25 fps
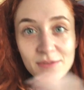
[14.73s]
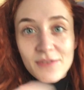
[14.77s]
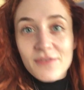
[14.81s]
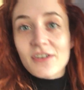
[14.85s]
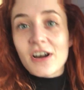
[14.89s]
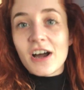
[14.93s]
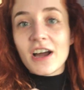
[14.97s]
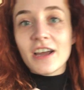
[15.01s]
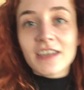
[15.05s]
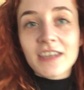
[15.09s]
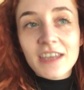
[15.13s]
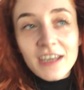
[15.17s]
We've
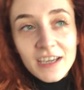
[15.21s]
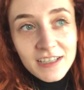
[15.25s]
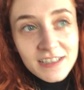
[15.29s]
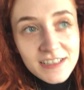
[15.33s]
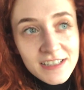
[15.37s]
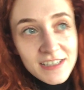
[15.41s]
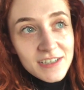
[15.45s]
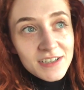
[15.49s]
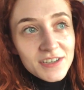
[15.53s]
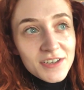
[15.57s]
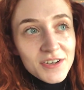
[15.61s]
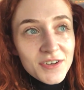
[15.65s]
got a gig
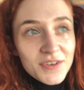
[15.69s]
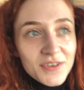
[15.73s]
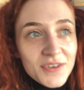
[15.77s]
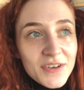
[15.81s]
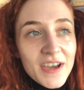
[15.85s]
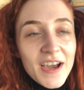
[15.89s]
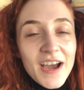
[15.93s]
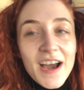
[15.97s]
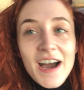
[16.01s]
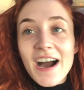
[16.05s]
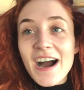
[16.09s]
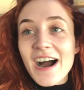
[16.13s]
to
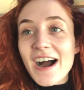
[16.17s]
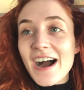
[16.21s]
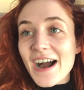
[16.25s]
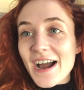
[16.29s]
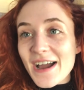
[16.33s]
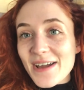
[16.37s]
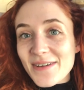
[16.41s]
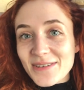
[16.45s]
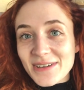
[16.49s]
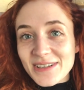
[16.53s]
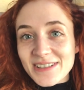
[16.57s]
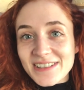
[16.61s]
do.
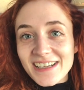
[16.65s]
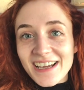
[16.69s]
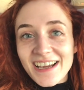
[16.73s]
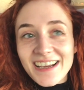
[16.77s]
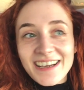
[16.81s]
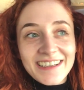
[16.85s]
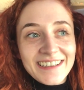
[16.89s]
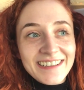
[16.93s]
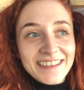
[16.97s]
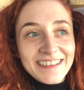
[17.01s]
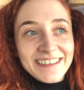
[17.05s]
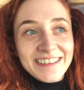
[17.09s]
I'm
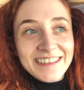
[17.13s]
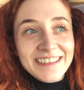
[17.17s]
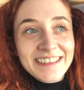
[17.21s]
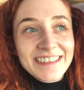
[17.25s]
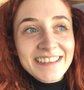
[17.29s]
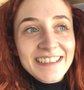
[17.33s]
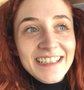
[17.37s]
excited.